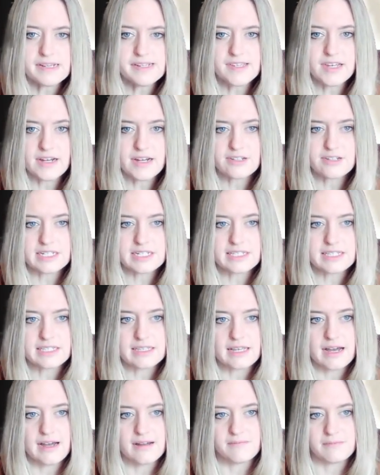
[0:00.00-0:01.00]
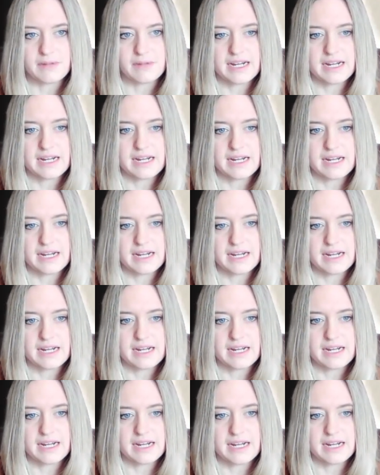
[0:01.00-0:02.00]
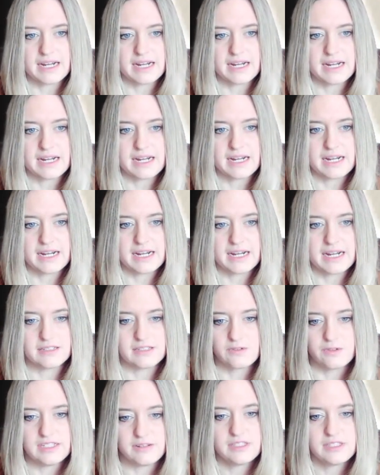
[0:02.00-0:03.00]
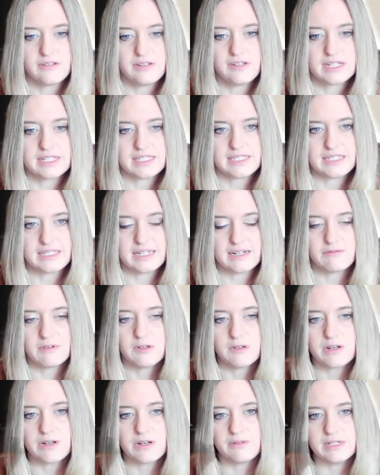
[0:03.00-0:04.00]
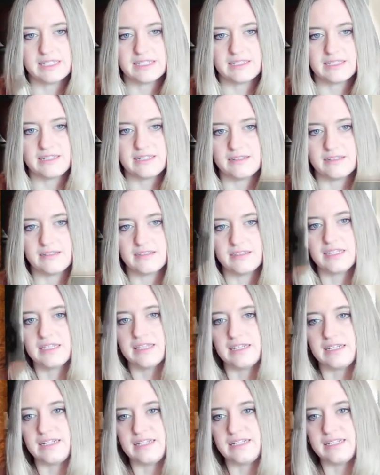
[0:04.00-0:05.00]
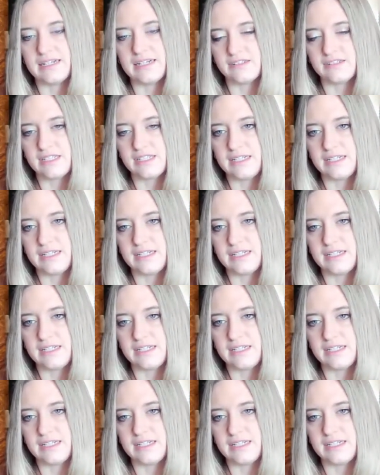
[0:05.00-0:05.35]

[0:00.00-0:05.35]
So I'll just kind of scroll through these just so you can see. I won't go into the details